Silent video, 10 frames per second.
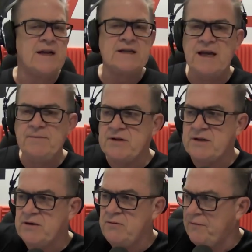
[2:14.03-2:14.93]

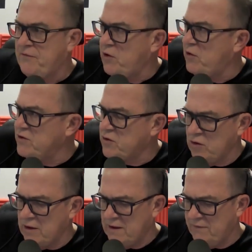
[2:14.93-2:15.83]
except to refuse
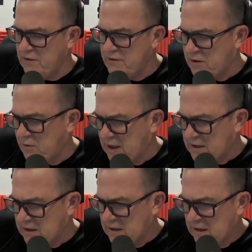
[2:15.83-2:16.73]
all interviews to
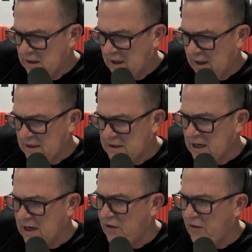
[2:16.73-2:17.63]
us and
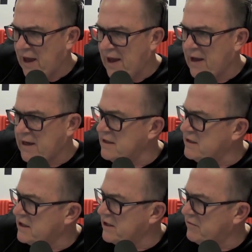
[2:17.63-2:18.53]
say that they are
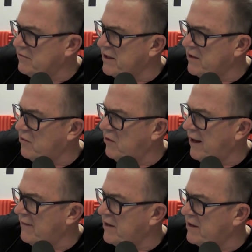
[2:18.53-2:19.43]
considering
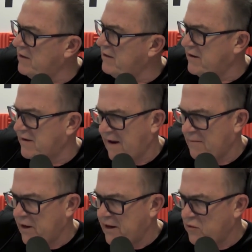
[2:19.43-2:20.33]
or having
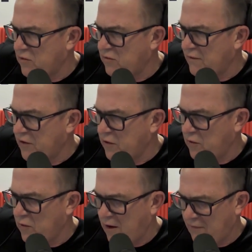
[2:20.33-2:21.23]
some legal
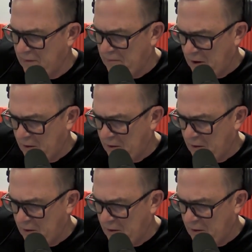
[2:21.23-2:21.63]
review of